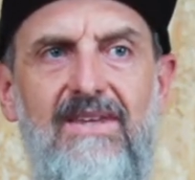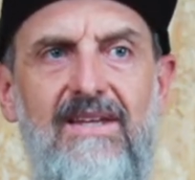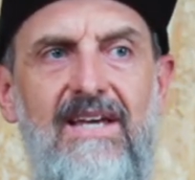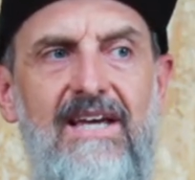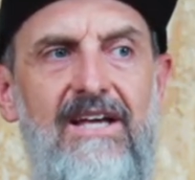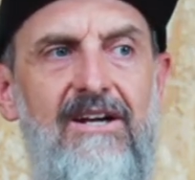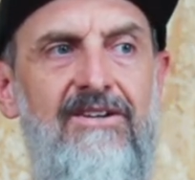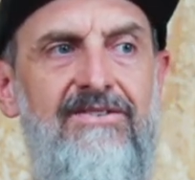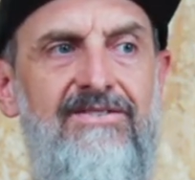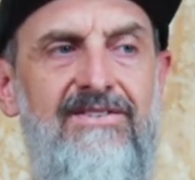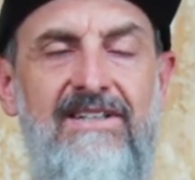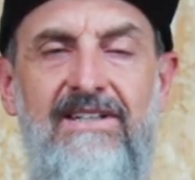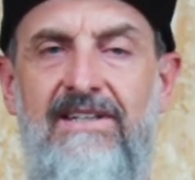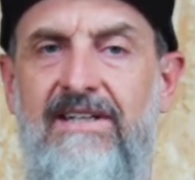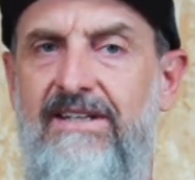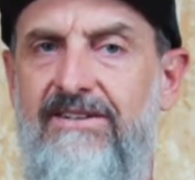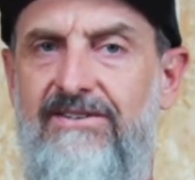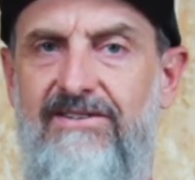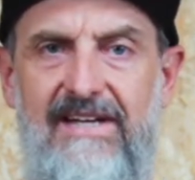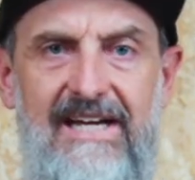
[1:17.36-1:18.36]
And I see
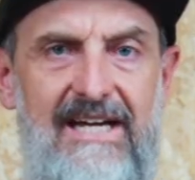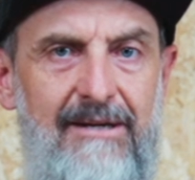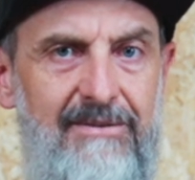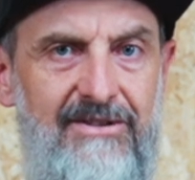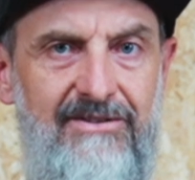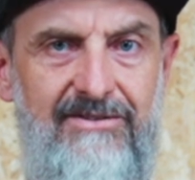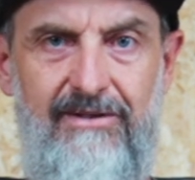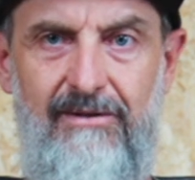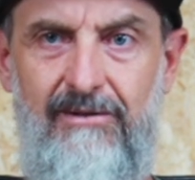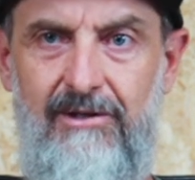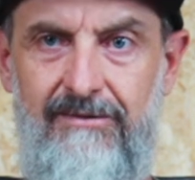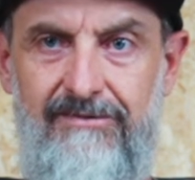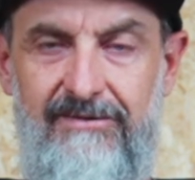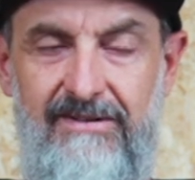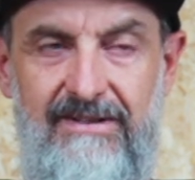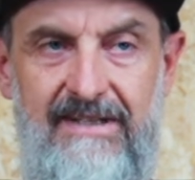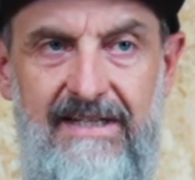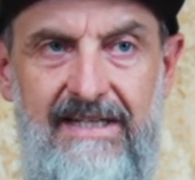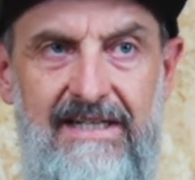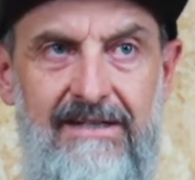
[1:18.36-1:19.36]
it happen so
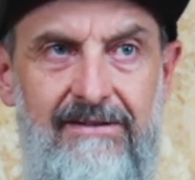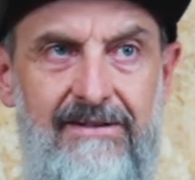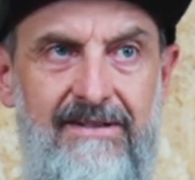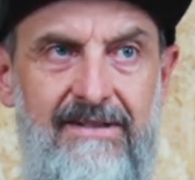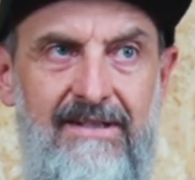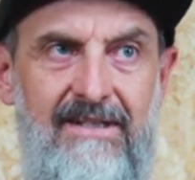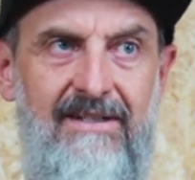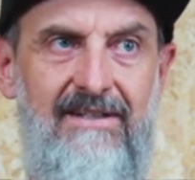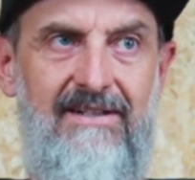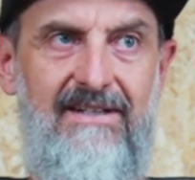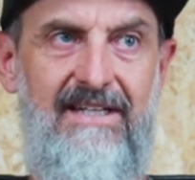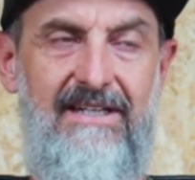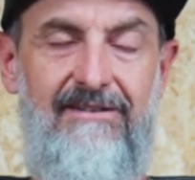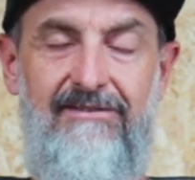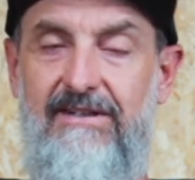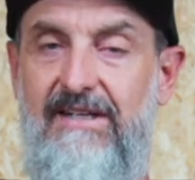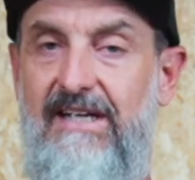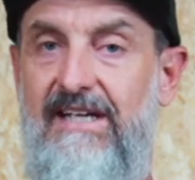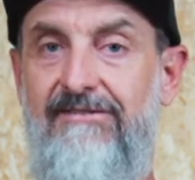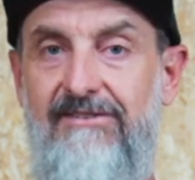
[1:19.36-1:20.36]
often now, and
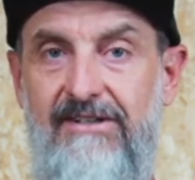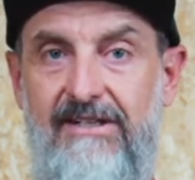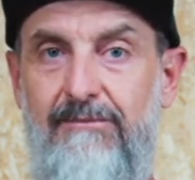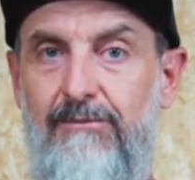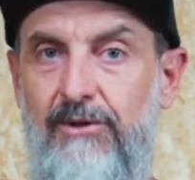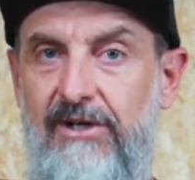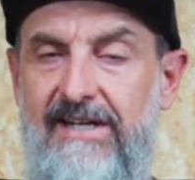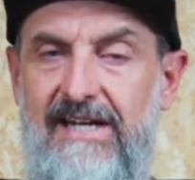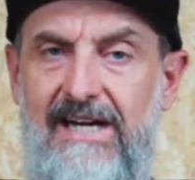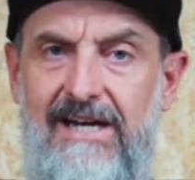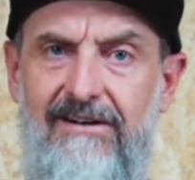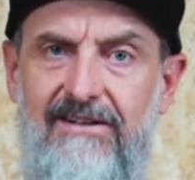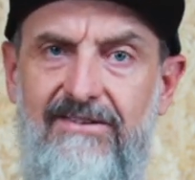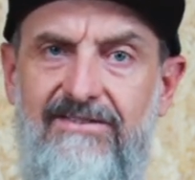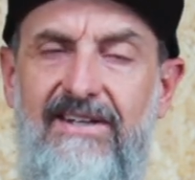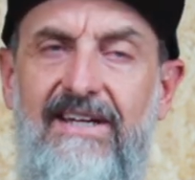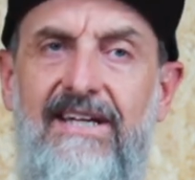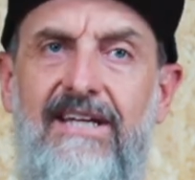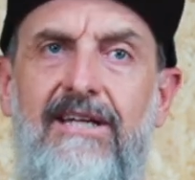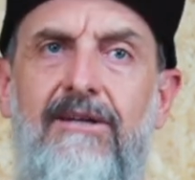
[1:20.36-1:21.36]
even in my current
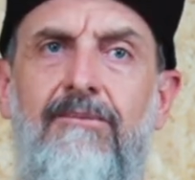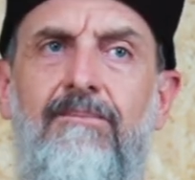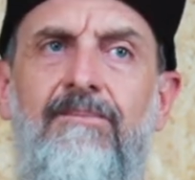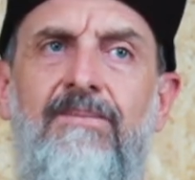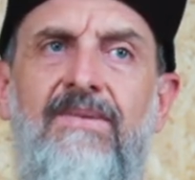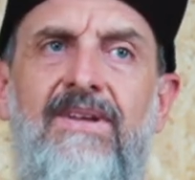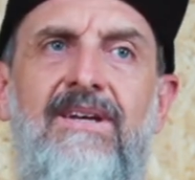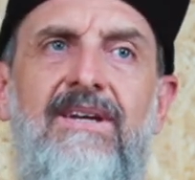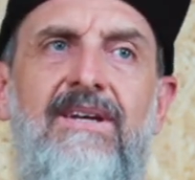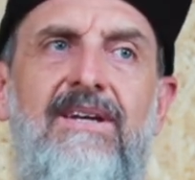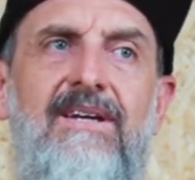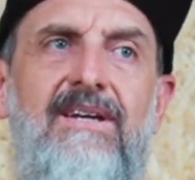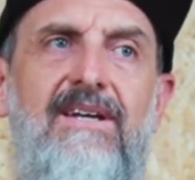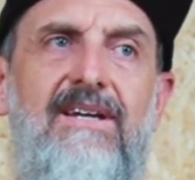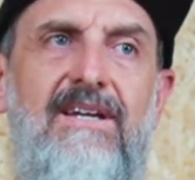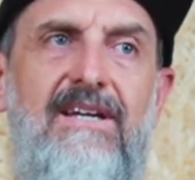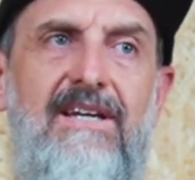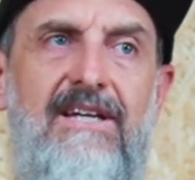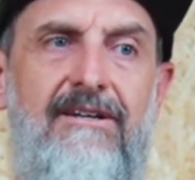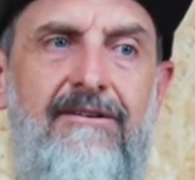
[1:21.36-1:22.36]
team,
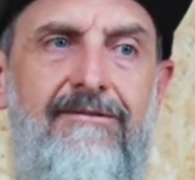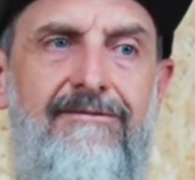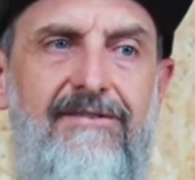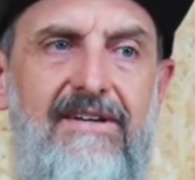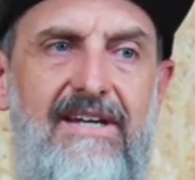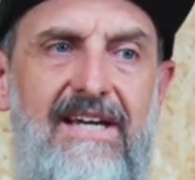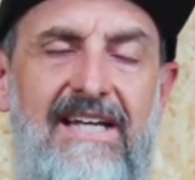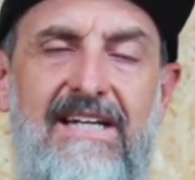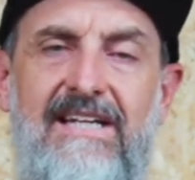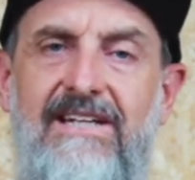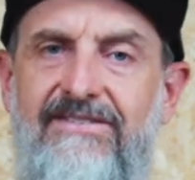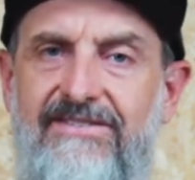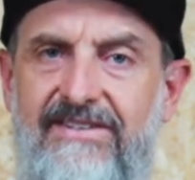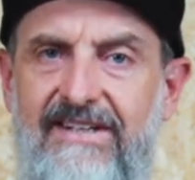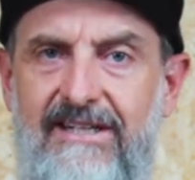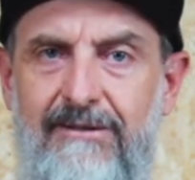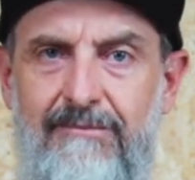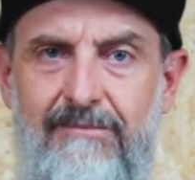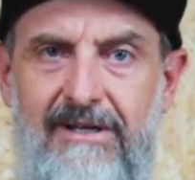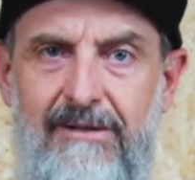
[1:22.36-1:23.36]
if any
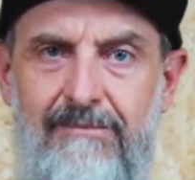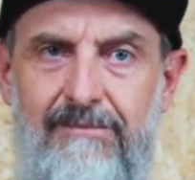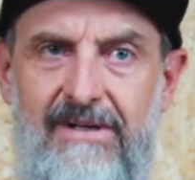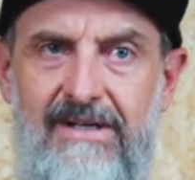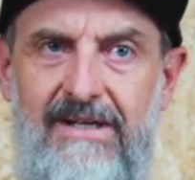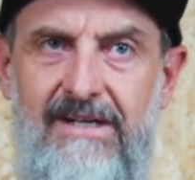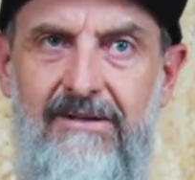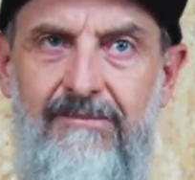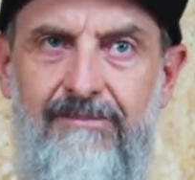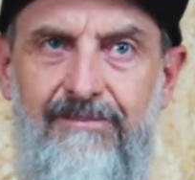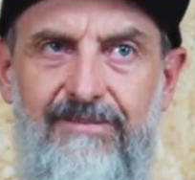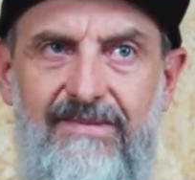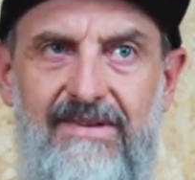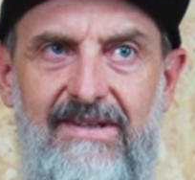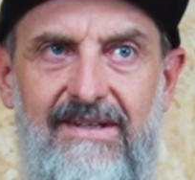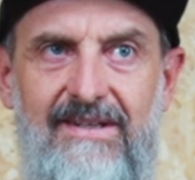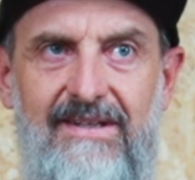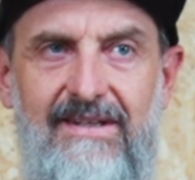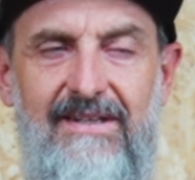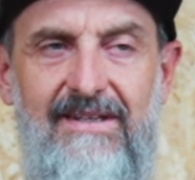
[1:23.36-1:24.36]
team member,
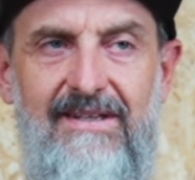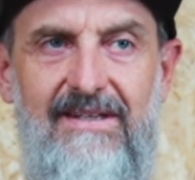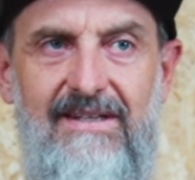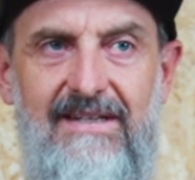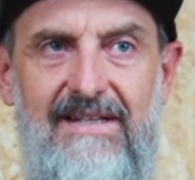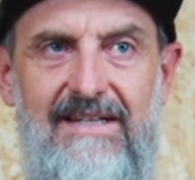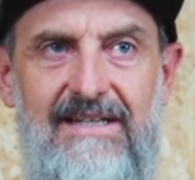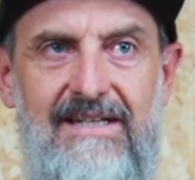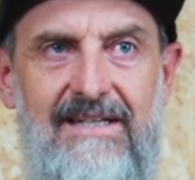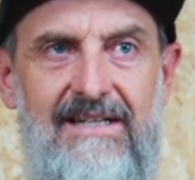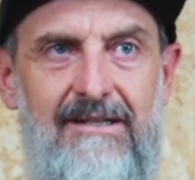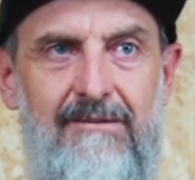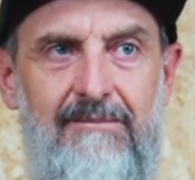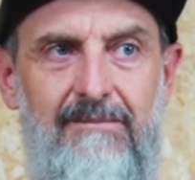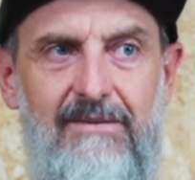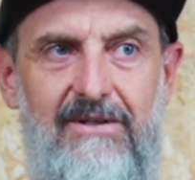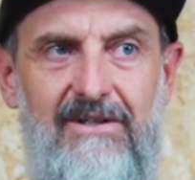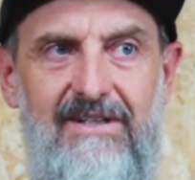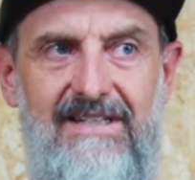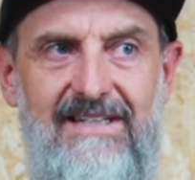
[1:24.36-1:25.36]

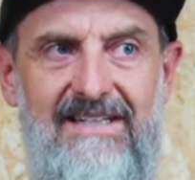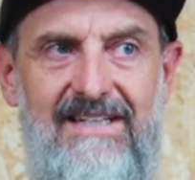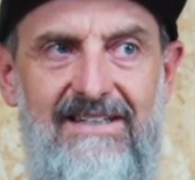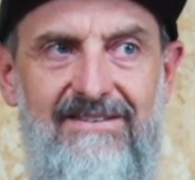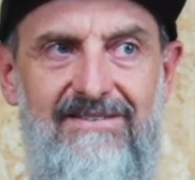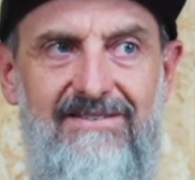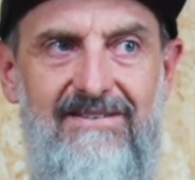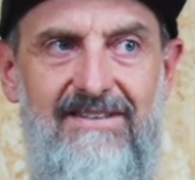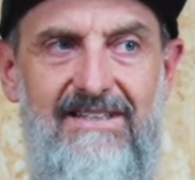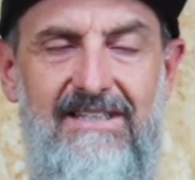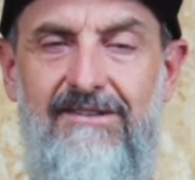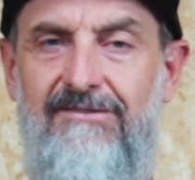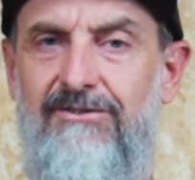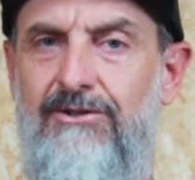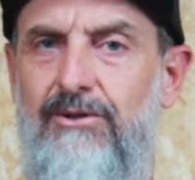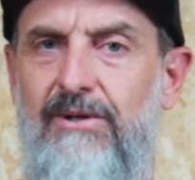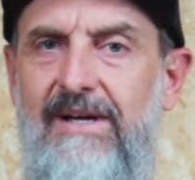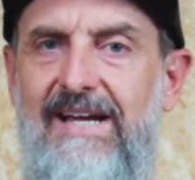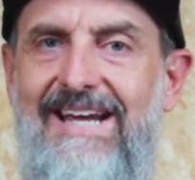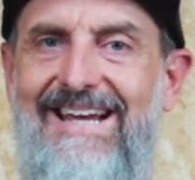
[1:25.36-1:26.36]
I guess, gives
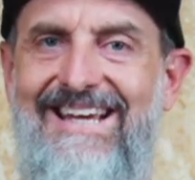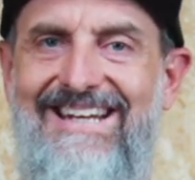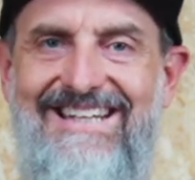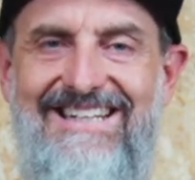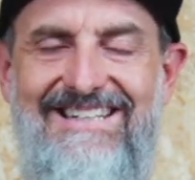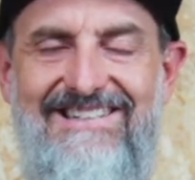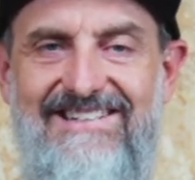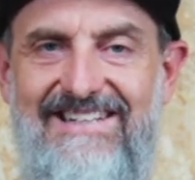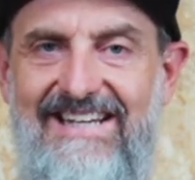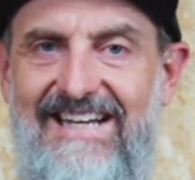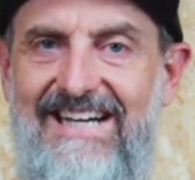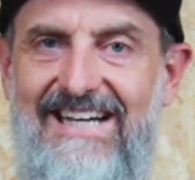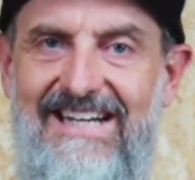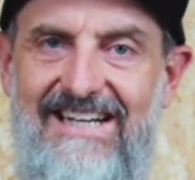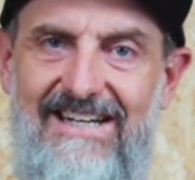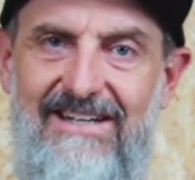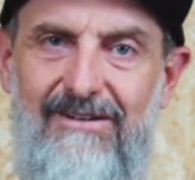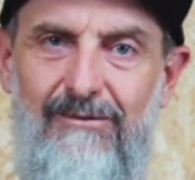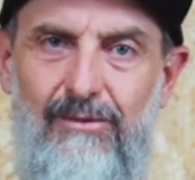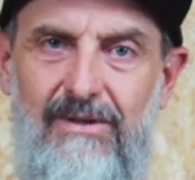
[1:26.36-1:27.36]
you any doubt
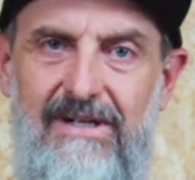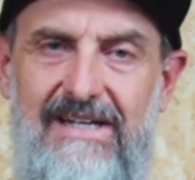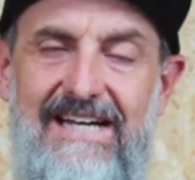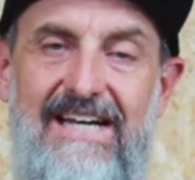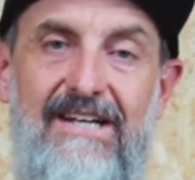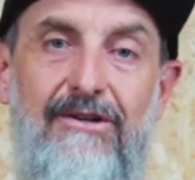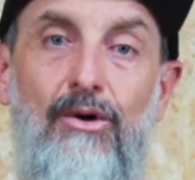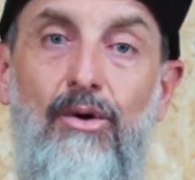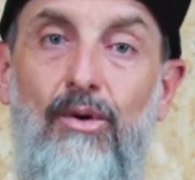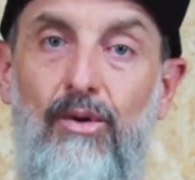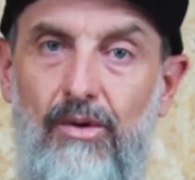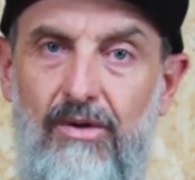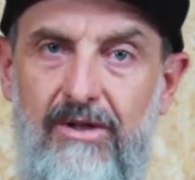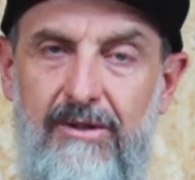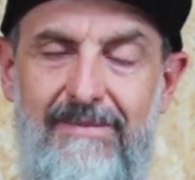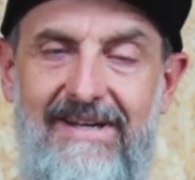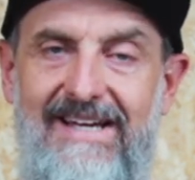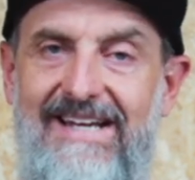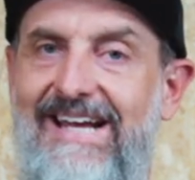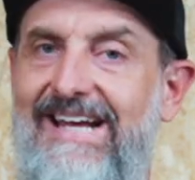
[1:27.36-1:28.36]
at all
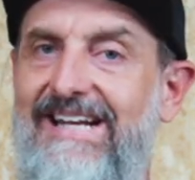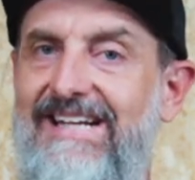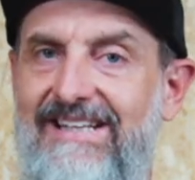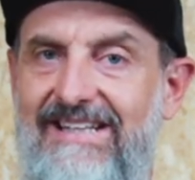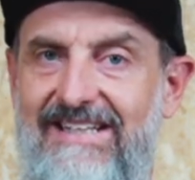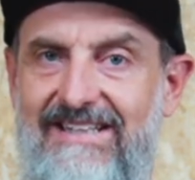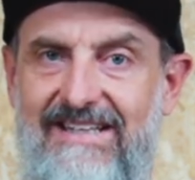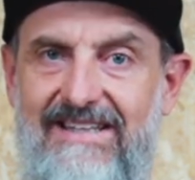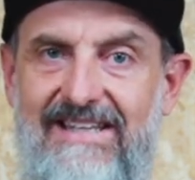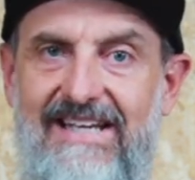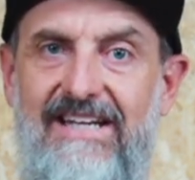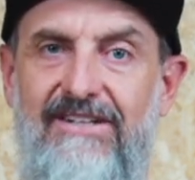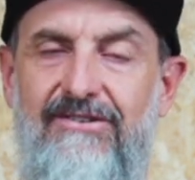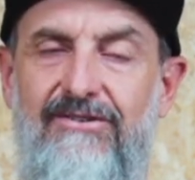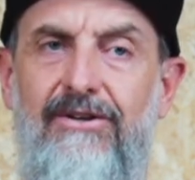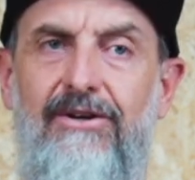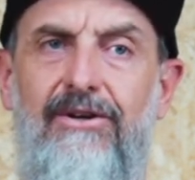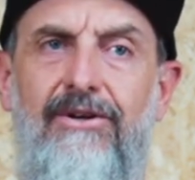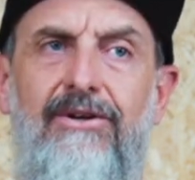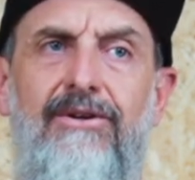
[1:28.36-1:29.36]
about anything that they
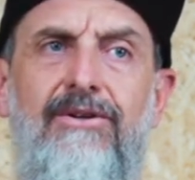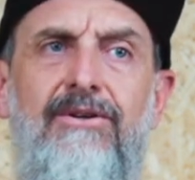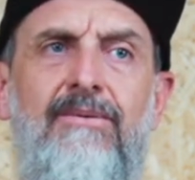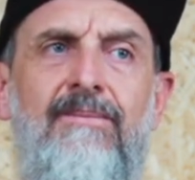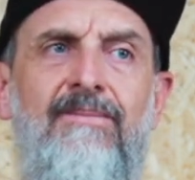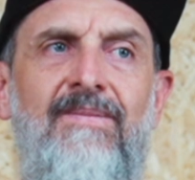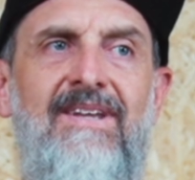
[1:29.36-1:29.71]
do,